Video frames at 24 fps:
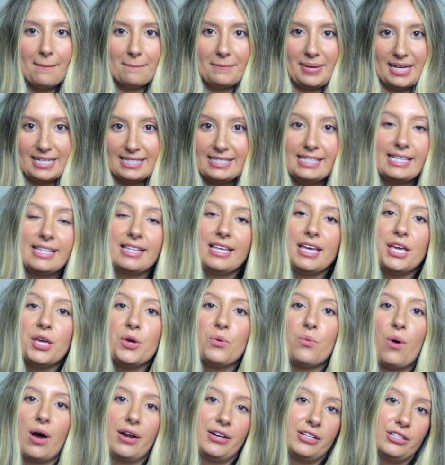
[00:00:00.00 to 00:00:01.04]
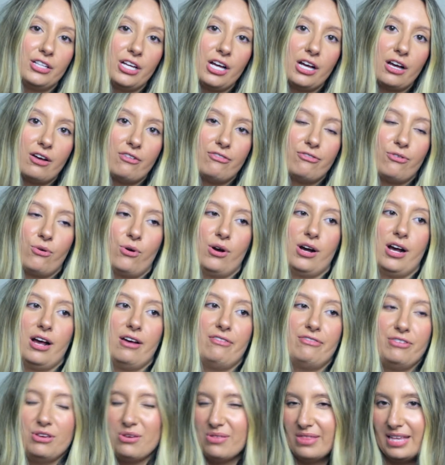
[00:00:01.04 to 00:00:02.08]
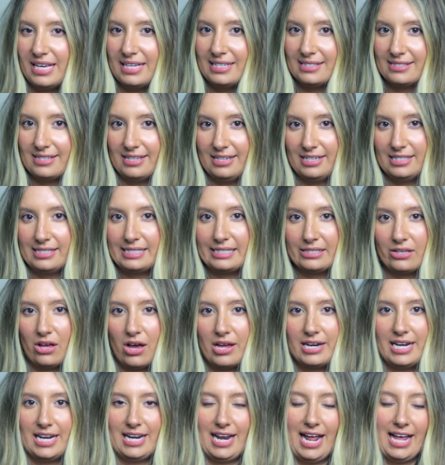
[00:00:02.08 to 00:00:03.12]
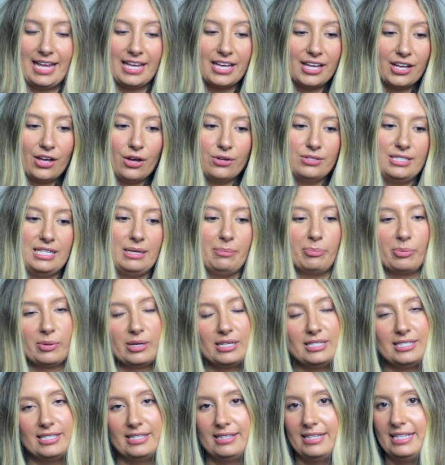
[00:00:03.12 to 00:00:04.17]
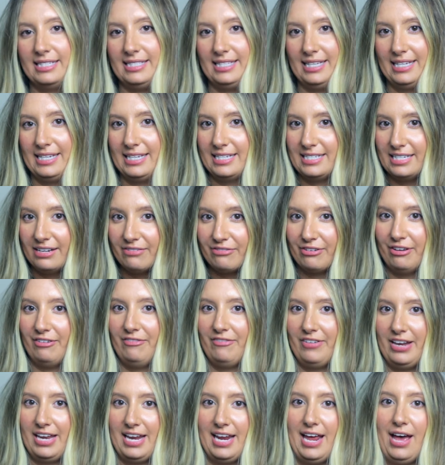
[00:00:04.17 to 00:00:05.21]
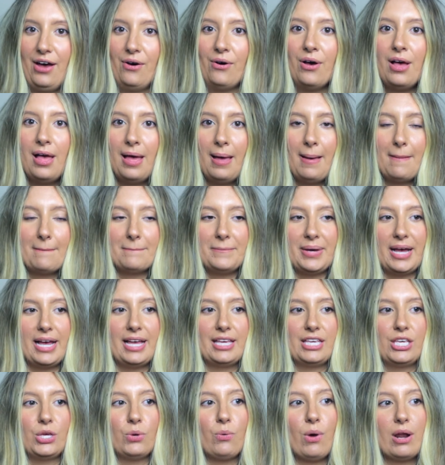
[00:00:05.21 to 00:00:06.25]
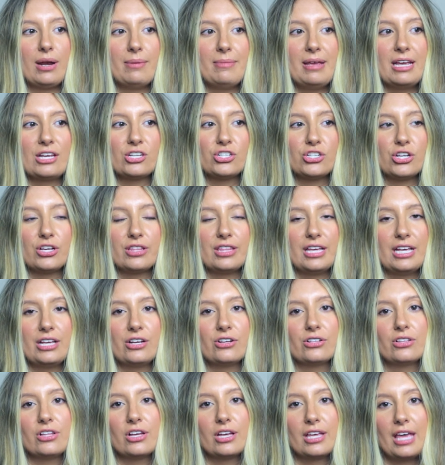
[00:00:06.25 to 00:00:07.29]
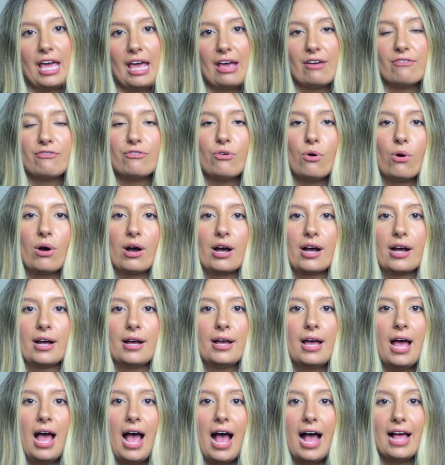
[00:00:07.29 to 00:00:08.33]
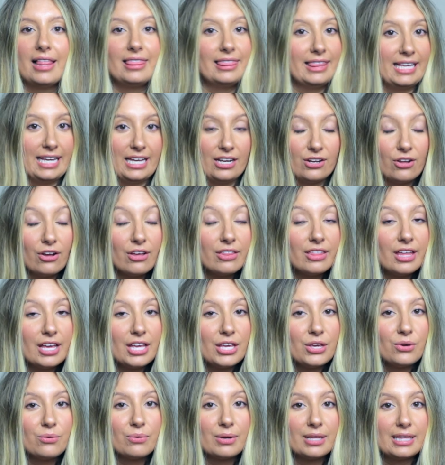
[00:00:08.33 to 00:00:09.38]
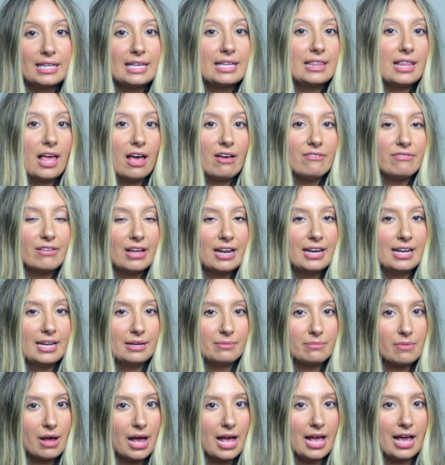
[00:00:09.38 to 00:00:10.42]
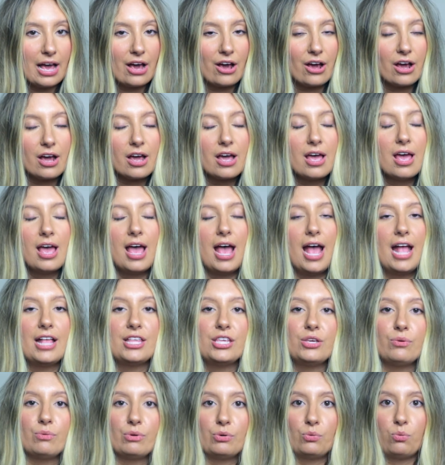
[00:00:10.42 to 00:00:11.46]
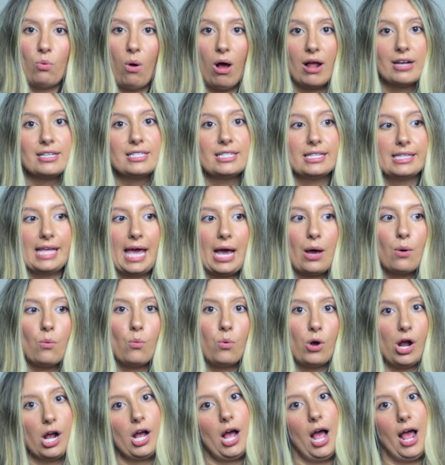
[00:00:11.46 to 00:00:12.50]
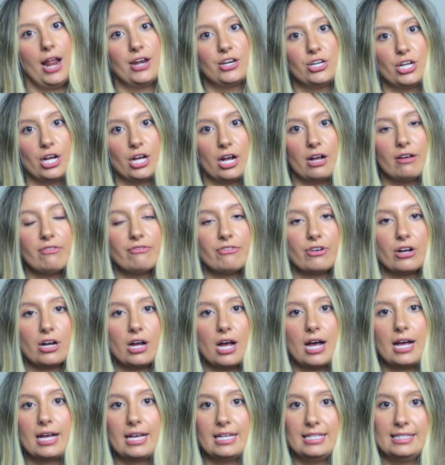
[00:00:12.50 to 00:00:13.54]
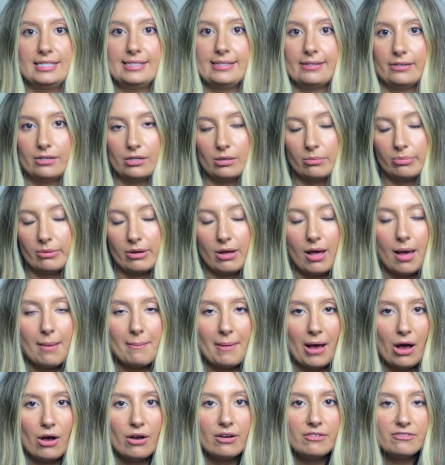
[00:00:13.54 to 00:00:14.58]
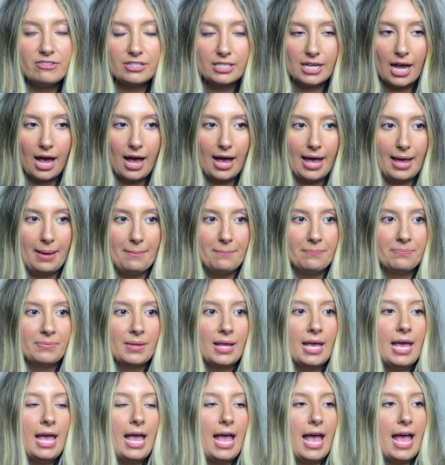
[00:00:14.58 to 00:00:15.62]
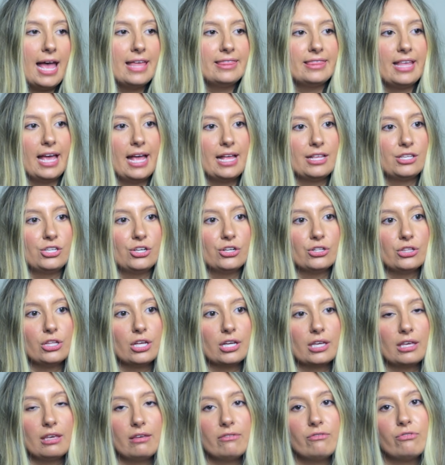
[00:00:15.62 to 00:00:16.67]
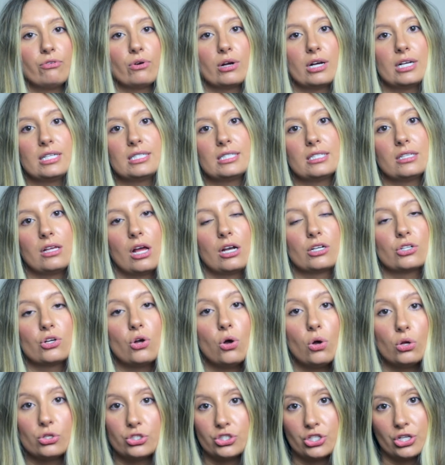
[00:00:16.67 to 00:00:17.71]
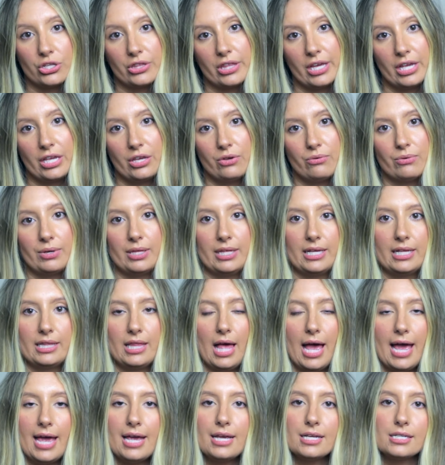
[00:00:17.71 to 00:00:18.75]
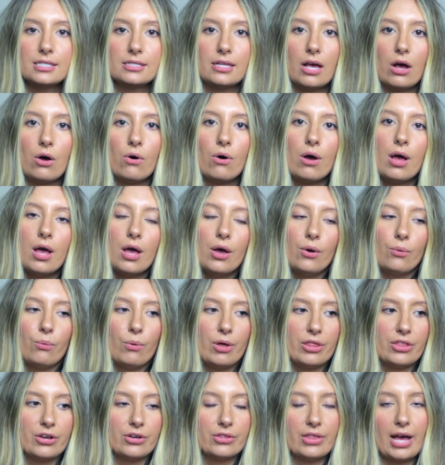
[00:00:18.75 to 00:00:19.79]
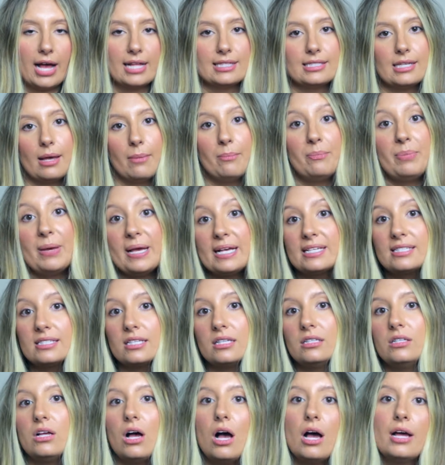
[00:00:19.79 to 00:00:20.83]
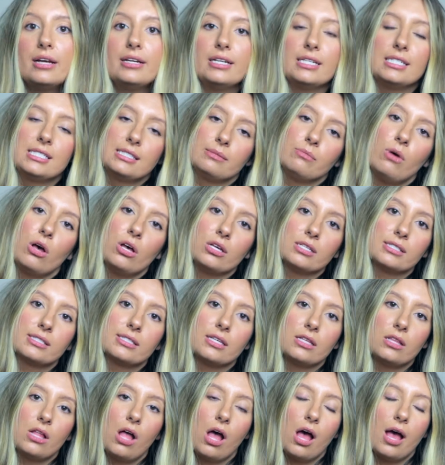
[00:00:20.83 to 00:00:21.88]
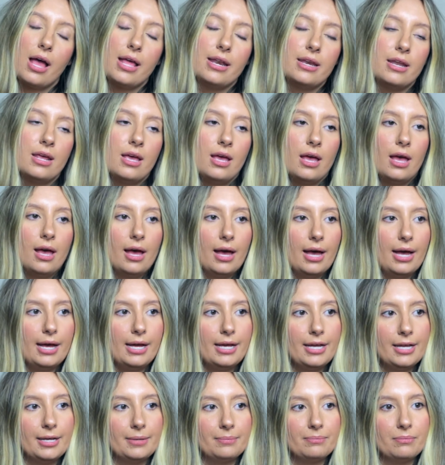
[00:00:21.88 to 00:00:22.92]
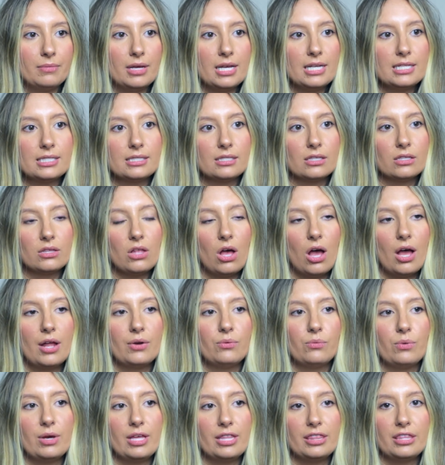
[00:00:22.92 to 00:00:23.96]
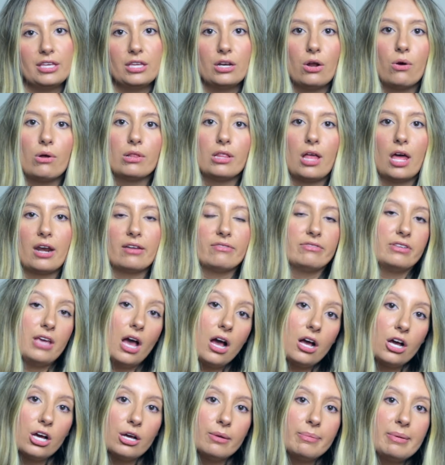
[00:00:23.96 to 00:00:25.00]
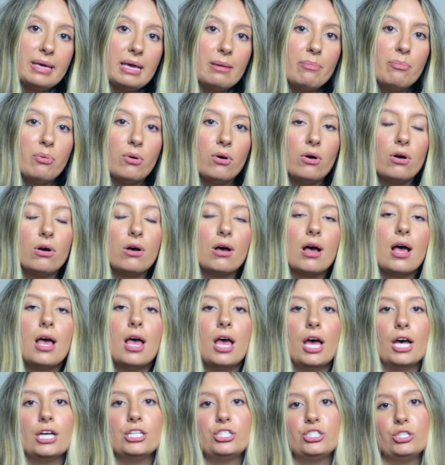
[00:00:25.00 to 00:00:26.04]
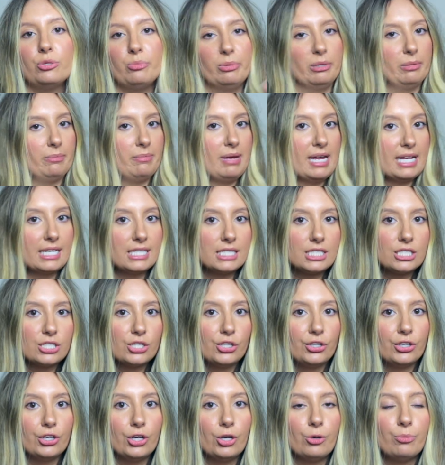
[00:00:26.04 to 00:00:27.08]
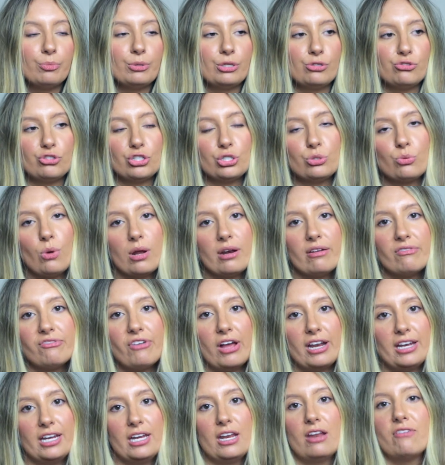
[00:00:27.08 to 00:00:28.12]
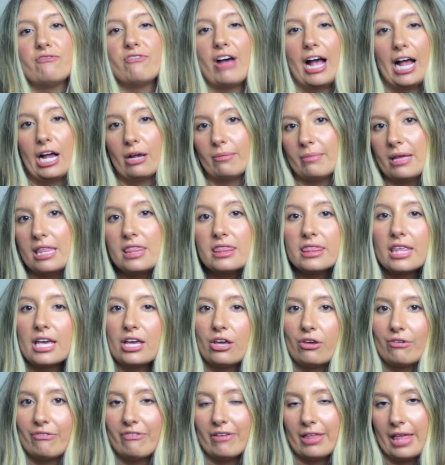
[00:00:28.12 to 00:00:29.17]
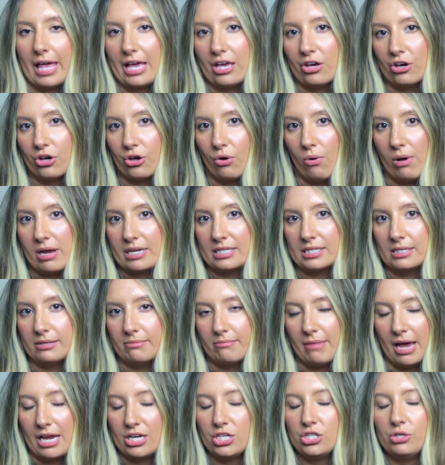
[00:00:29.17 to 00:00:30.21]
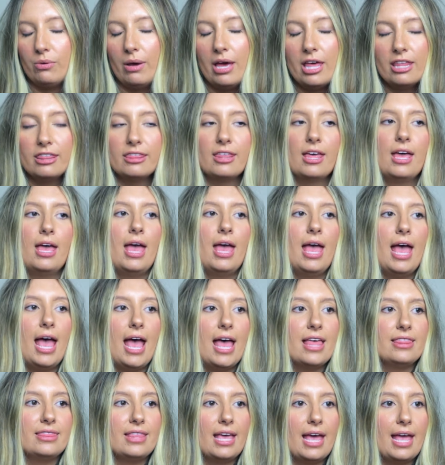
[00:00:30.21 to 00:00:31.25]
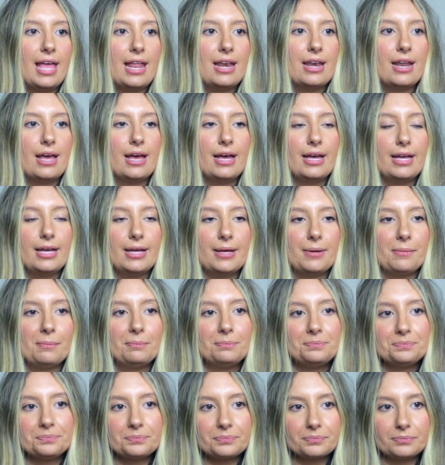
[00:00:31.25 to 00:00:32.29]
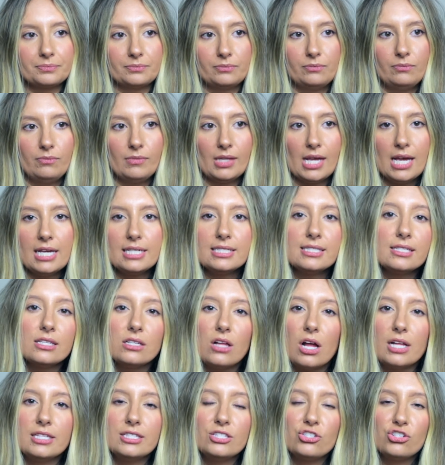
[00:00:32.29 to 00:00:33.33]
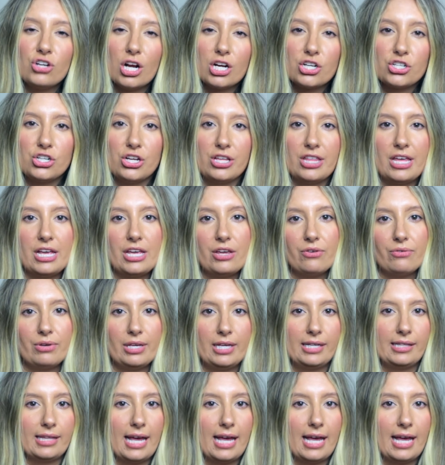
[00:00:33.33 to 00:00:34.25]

basically you want to look for a few things in a salon, and I can go deeper into this in a different video, but you want to make sure that you're looking for a leader that you really love and admire and you would want to work under for a considerable amount of time. And then you're looking for a salon culture that you really like. So whether that's a big salon, a small salon, a salon with a lot of younger people, a super mixed group, you just want to find an environment that you feel like you're going to mesh with. And then a salon structure that you really